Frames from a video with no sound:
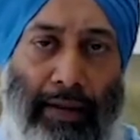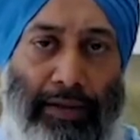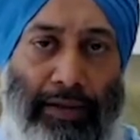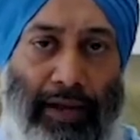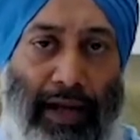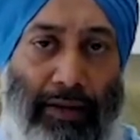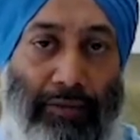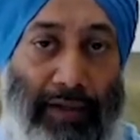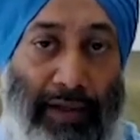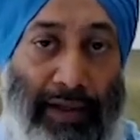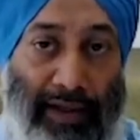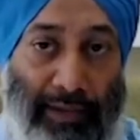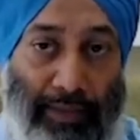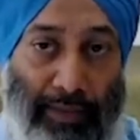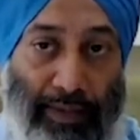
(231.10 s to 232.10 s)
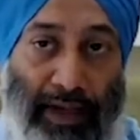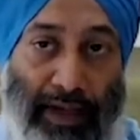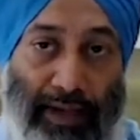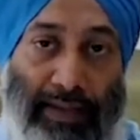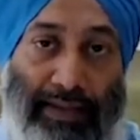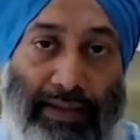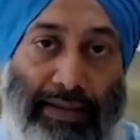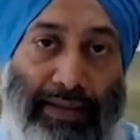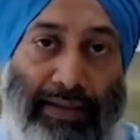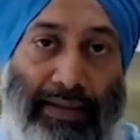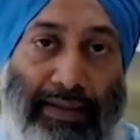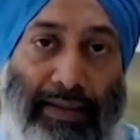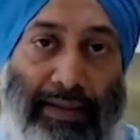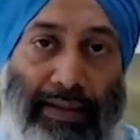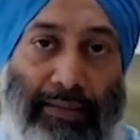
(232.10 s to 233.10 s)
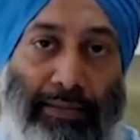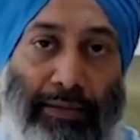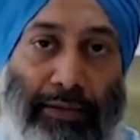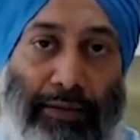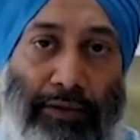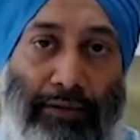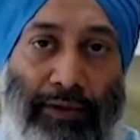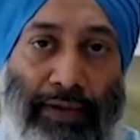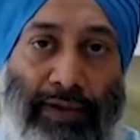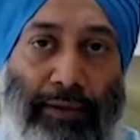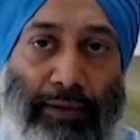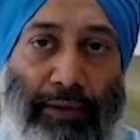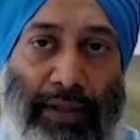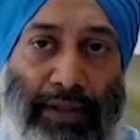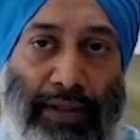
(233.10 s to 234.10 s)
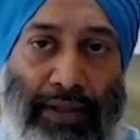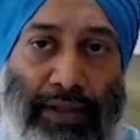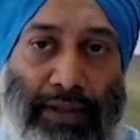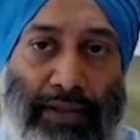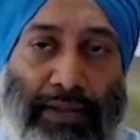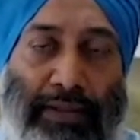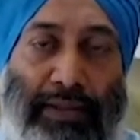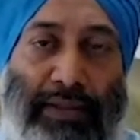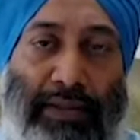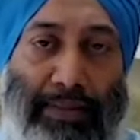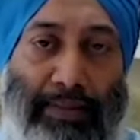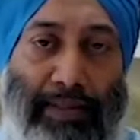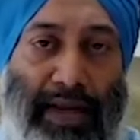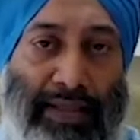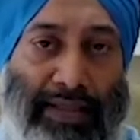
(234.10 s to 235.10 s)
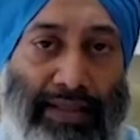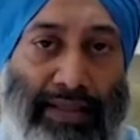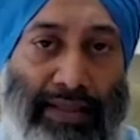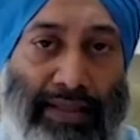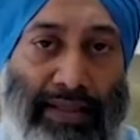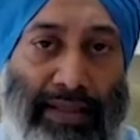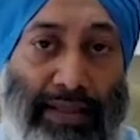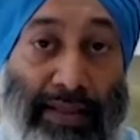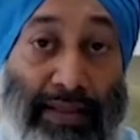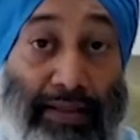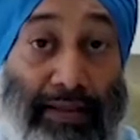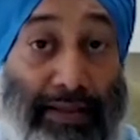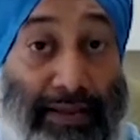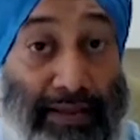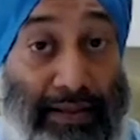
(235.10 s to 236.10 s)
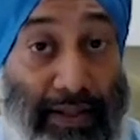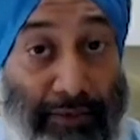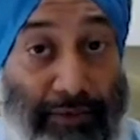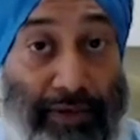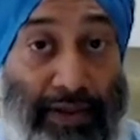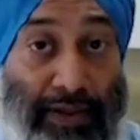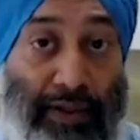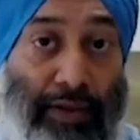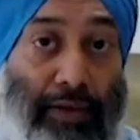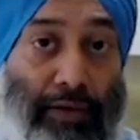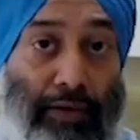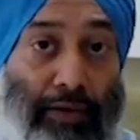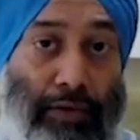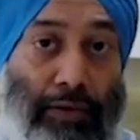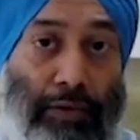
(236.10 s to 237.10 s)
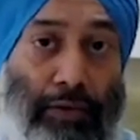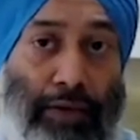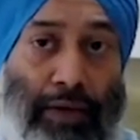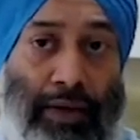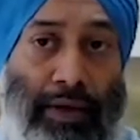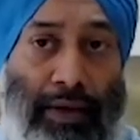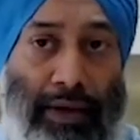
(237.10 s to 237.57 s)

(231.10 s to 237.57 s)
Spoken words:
Traffic compliance in terms of convenience, capacity, safety on the road